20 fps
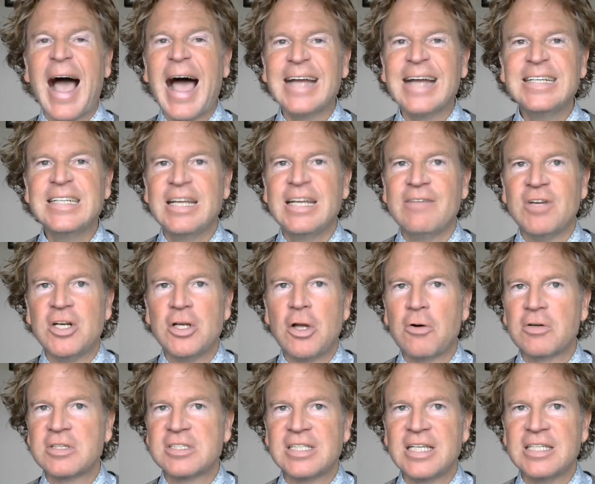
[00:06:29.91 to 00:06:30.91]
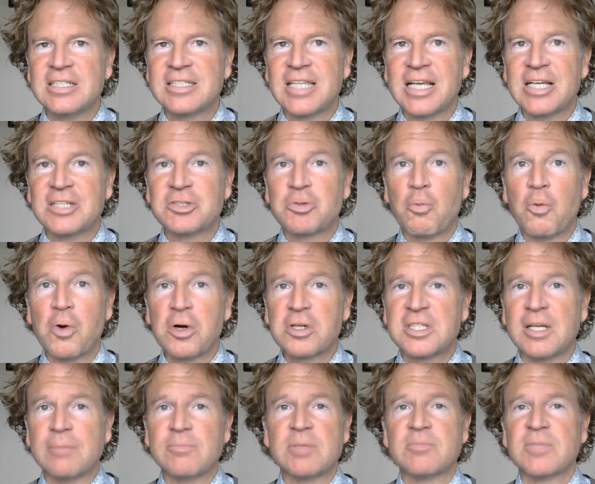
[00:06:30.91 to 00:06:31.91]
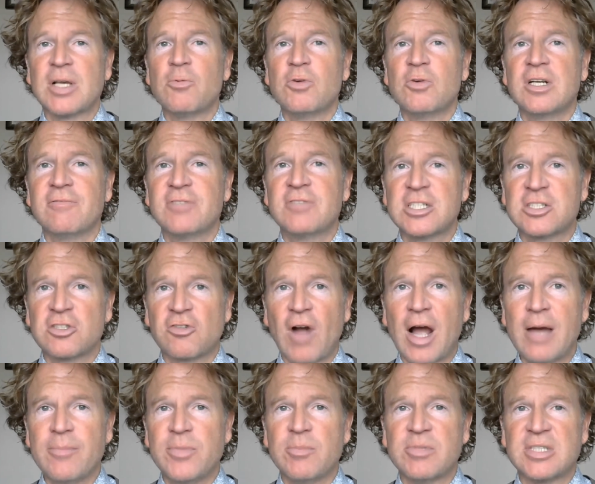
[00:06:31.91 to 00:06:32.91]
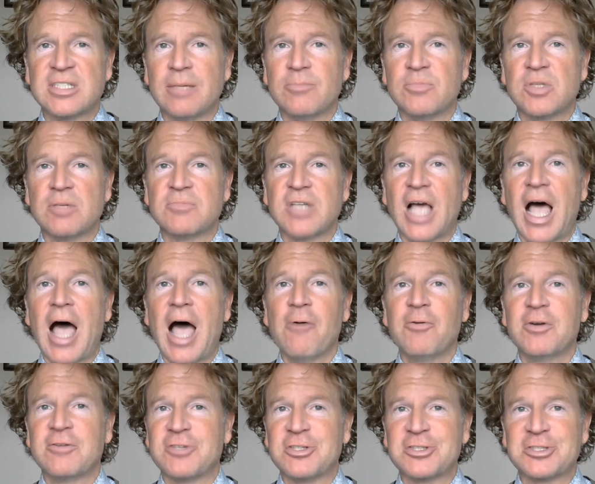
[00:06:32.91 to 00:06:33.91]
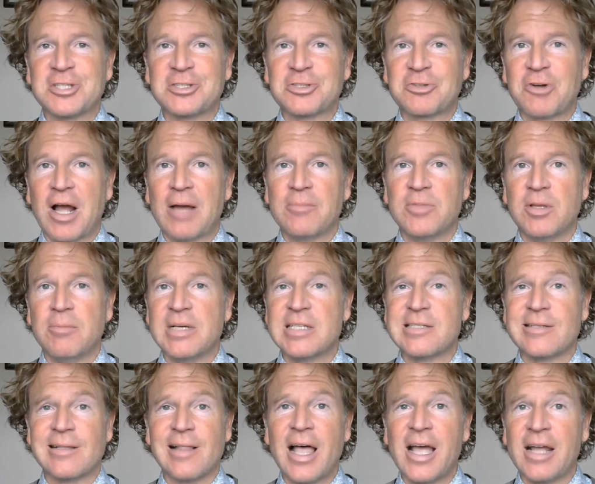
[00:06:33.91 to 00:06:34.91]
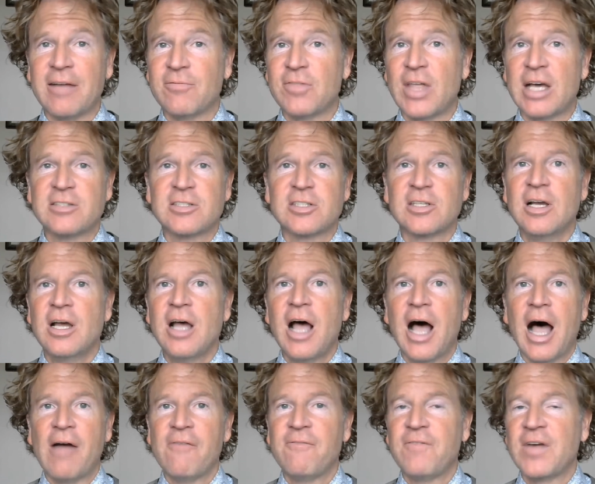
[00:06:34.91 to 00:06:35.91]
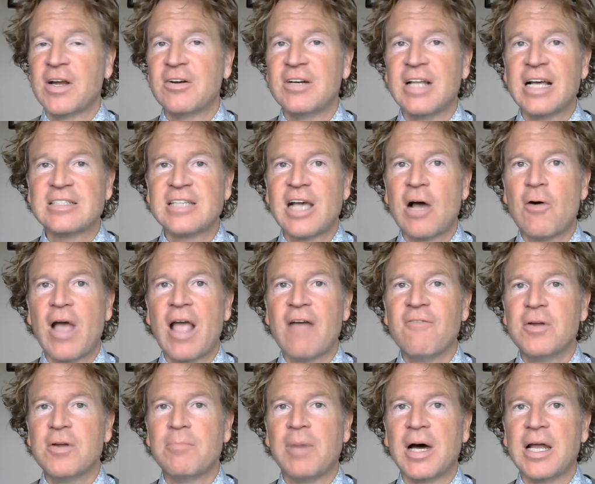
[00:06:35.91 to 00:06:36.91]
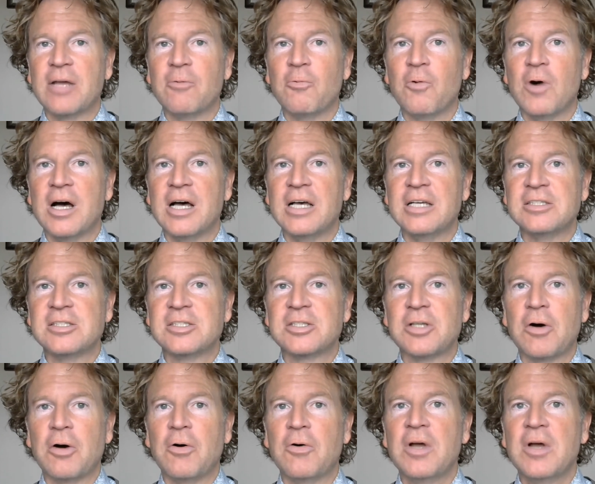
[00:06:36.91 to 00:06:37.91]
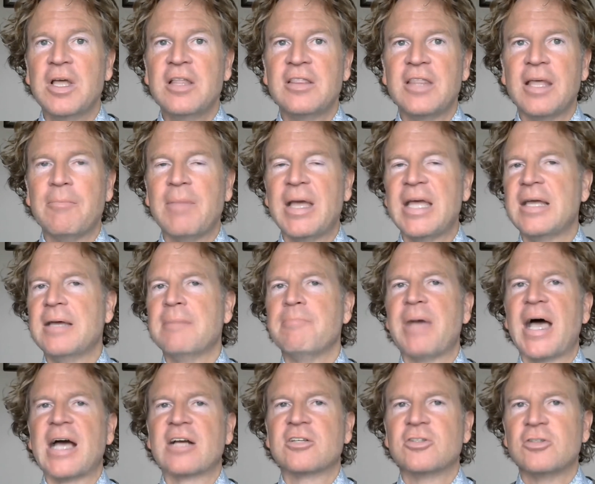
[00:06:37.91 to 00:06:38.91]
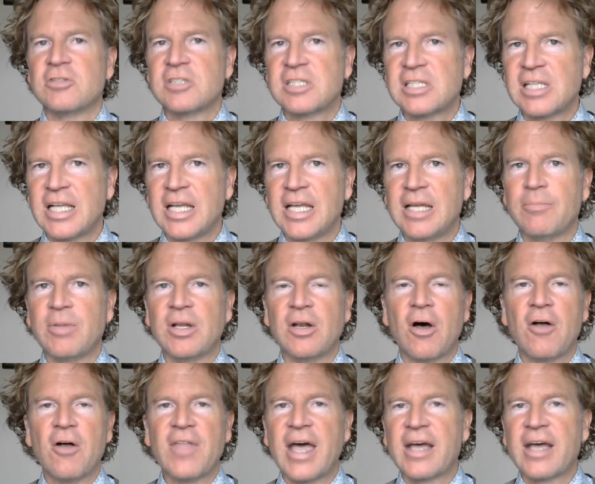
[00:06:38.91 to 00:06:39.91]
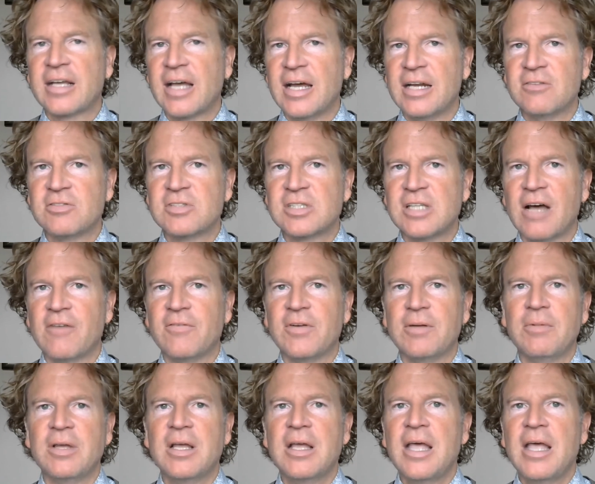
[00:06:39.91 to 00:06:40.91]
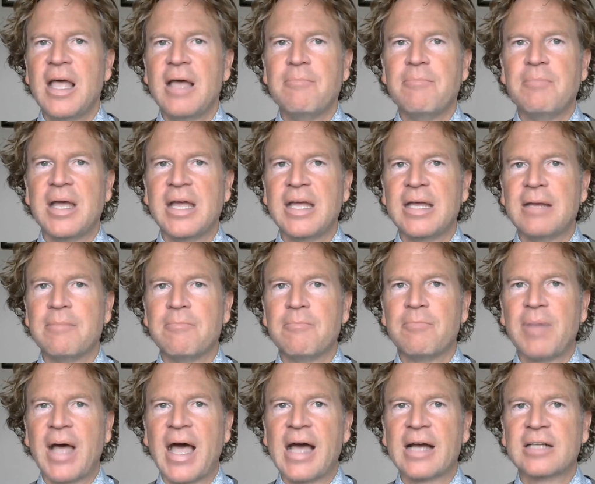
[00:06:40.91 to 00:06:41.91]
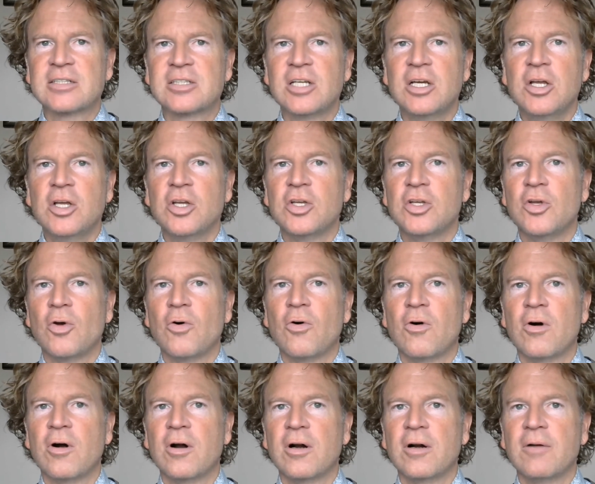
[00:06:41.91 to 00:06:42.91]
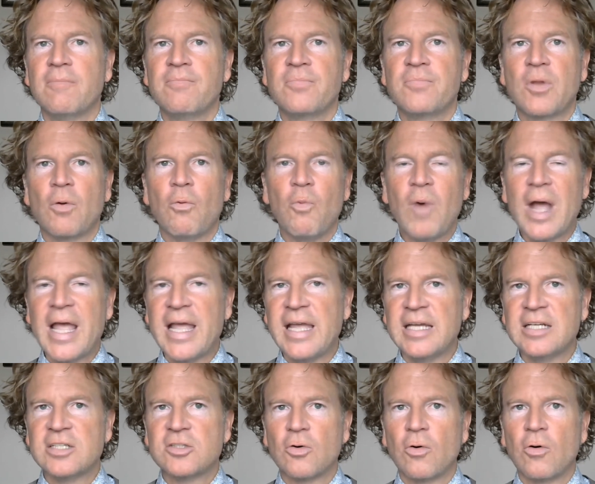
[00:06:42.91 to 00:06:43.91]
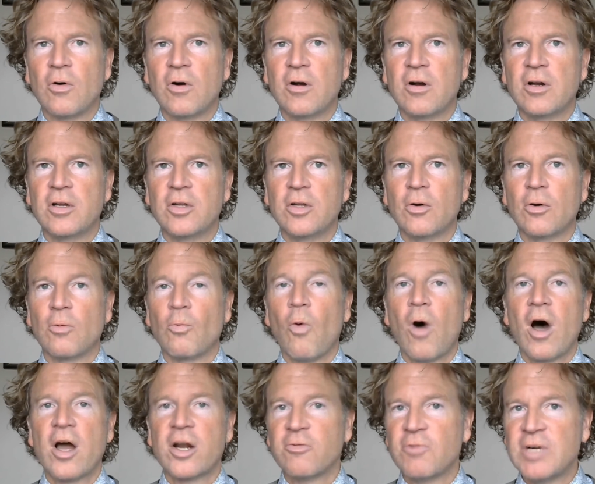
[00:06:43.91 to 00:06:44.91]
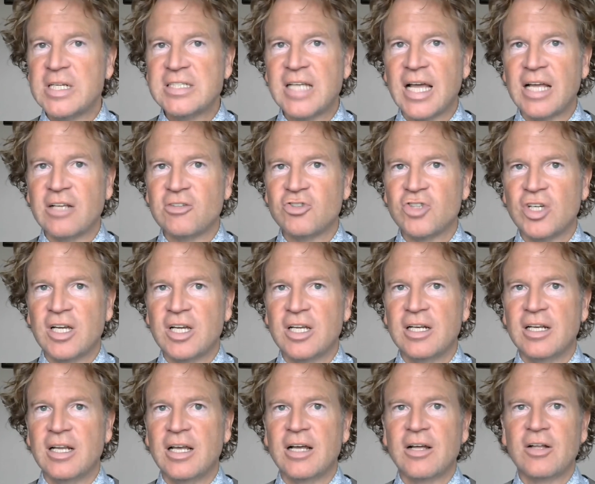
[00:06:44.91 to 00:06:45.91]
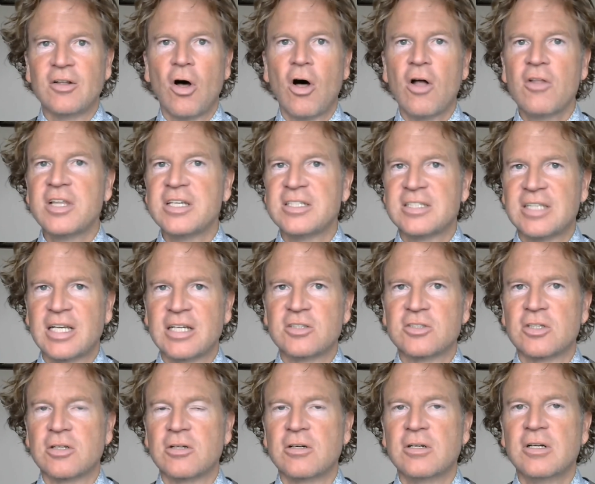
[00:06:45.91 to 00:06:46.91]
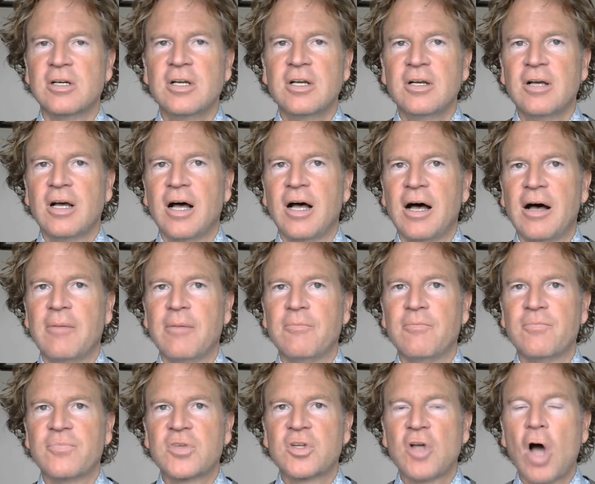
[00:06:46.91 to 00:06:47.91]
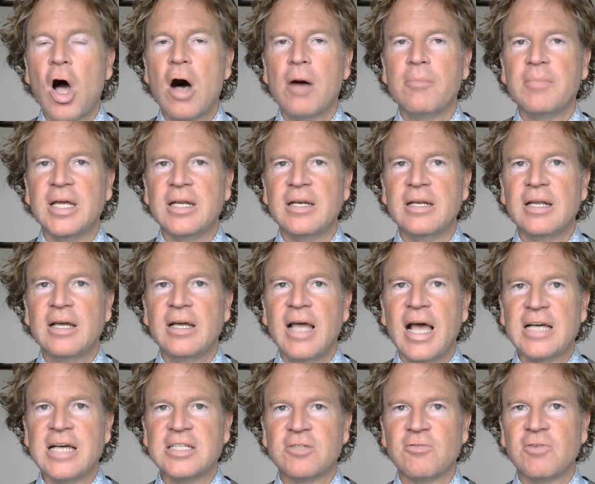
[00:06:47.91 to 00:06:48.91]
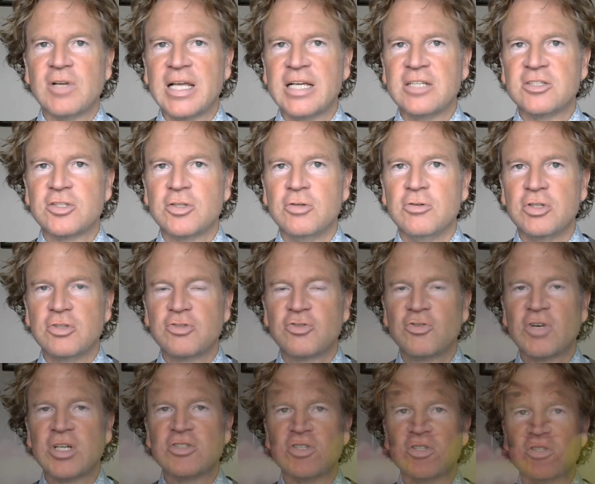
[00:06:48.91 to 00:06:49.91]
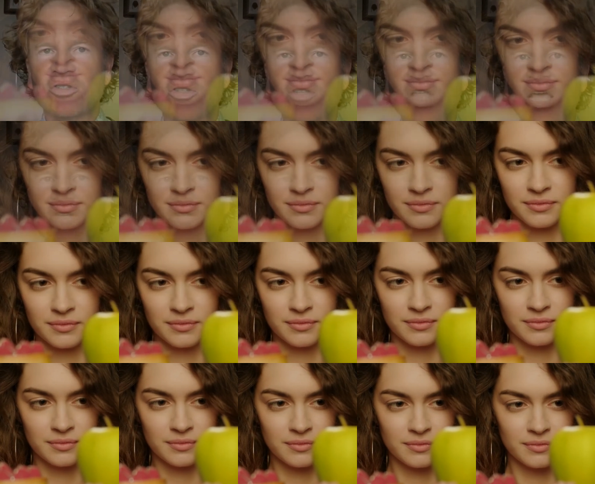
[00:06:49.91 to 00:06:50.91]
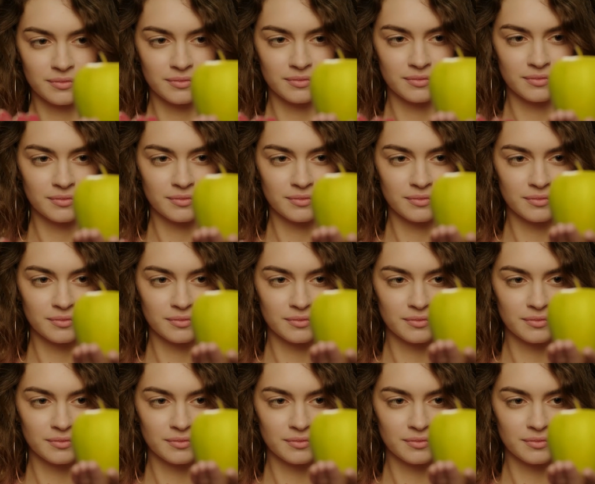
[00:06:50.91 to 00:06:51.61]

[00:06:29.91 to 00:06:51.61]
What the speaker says: I didn't even notice these things were symptoms. I wouldn't have described them as symptoms. I would have just described them as life. I figured that's how everybody was. So they may impact your sleep and all that kind of stuff. It may impact your weight or your water retention. All these things are common as it relates to nutrition. So that's the first one I think of.